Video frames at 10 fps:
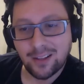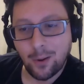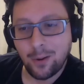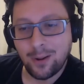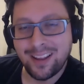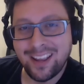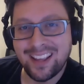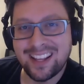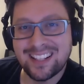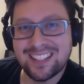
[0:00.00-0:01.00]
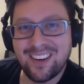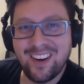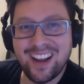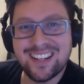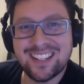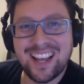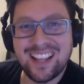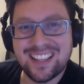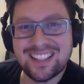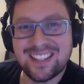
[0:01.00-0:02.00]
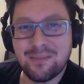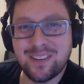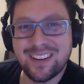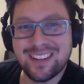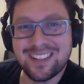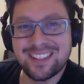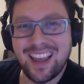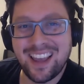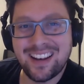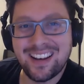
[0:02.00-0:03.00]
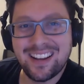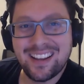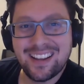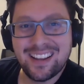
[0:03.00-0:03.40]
Yeah, totally. So I just had this stupid set,